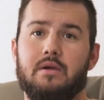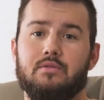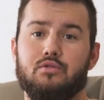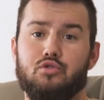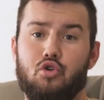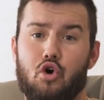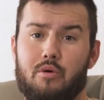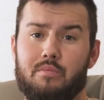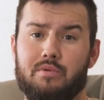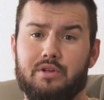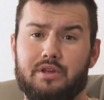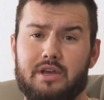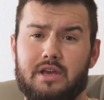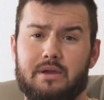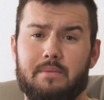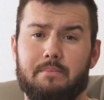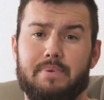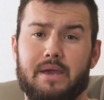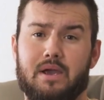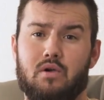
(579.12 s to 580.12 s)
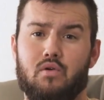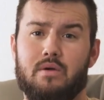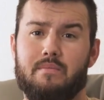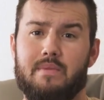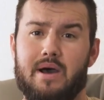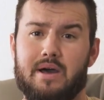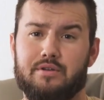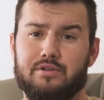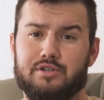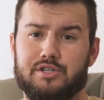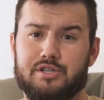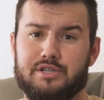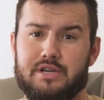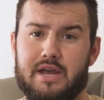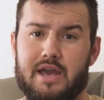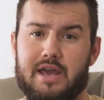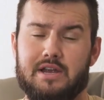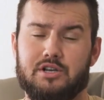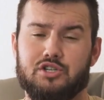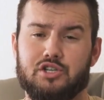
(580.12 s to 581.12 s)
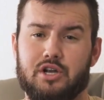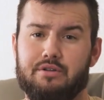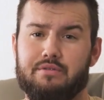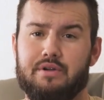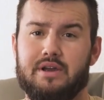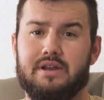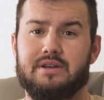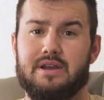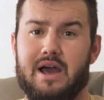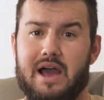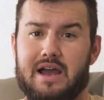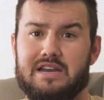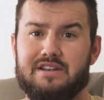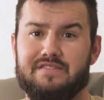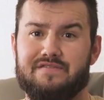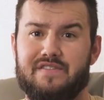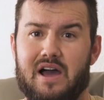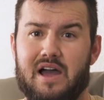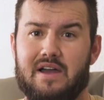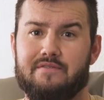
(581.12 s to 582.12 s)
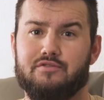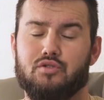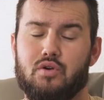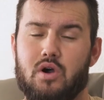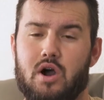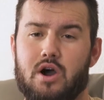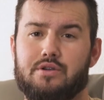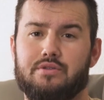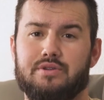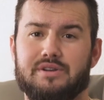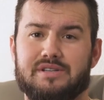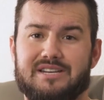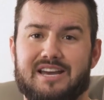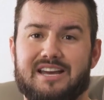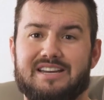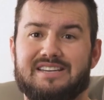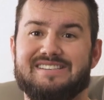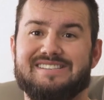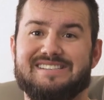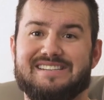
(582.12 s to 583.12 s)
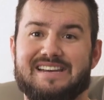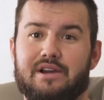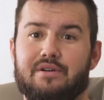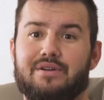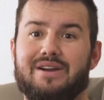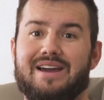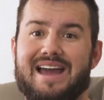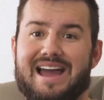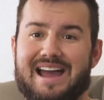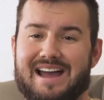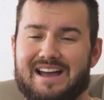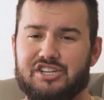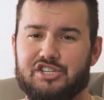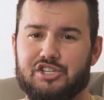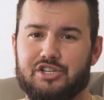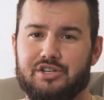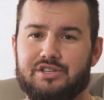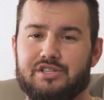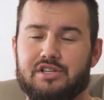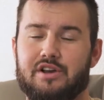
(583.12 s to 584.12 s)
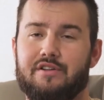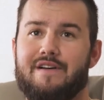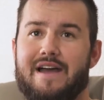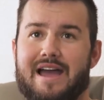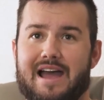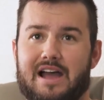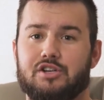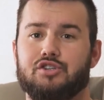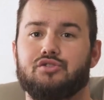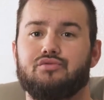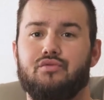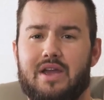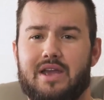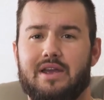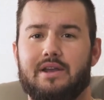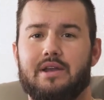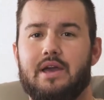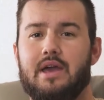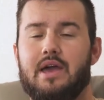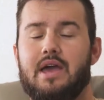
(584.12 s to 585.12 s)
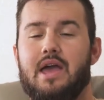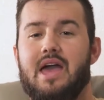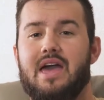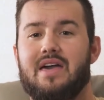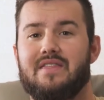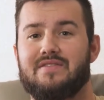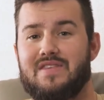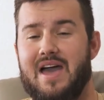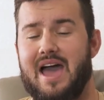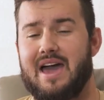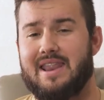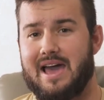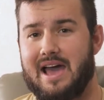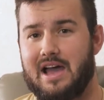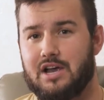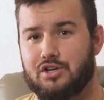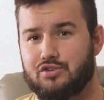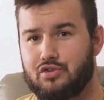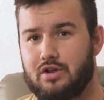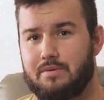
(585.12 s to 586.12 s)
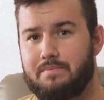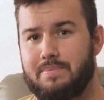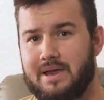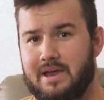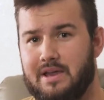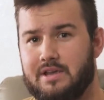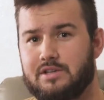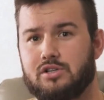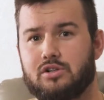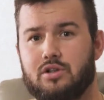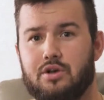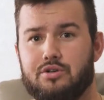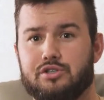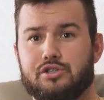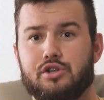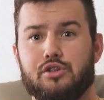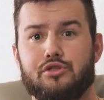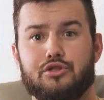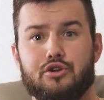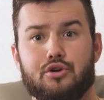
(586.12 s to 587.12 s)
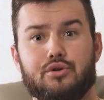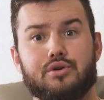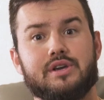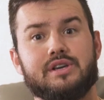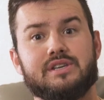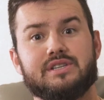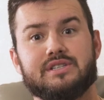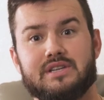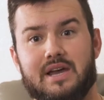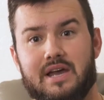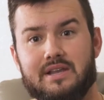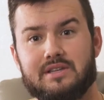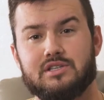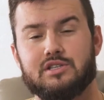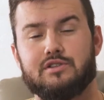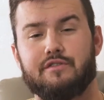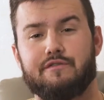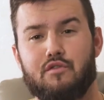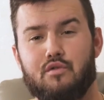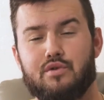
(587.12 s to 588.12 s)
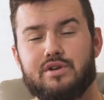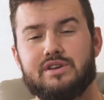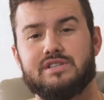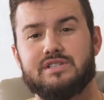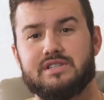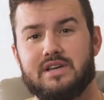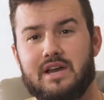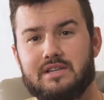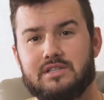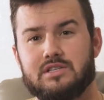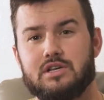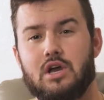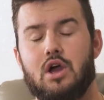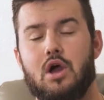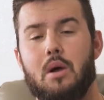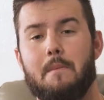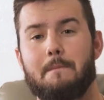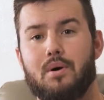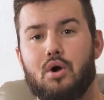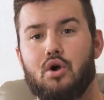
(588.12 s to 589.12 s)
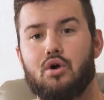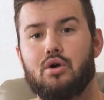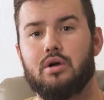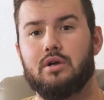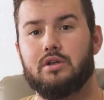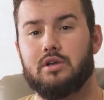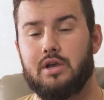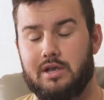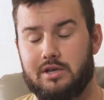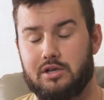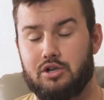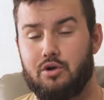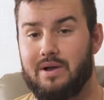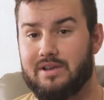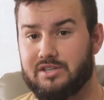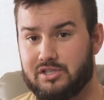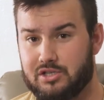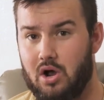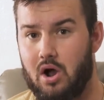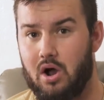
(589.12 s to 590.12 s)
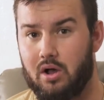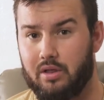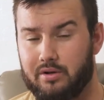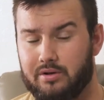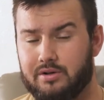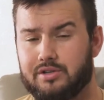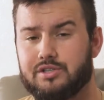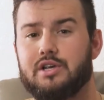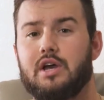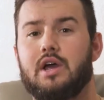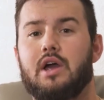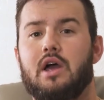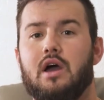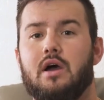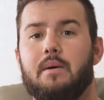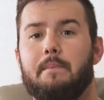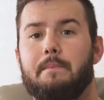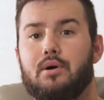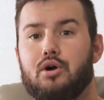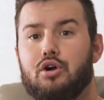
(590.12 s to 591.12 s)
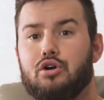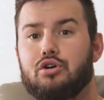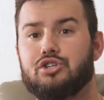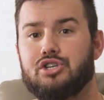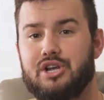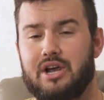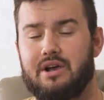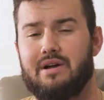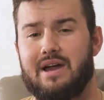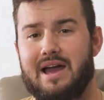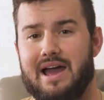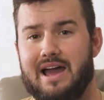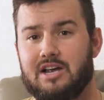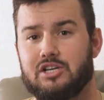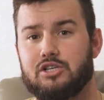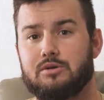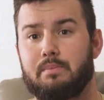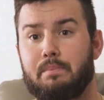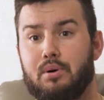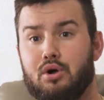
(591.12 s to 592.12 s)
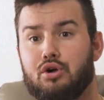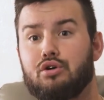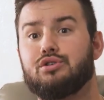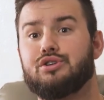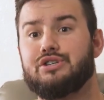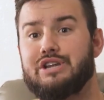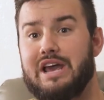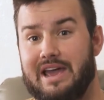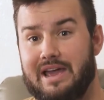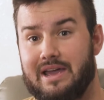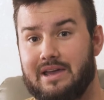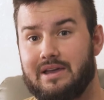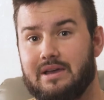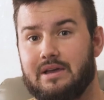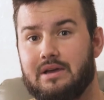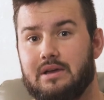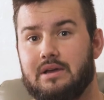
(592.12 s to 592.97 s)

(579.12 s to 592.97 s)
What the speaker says: Normally, Bitcoin miners today generate 95 to 110 terahashes of hash rate. That hash rate pays close to 30 cents to 40 cents per in US dollars per terahash per day,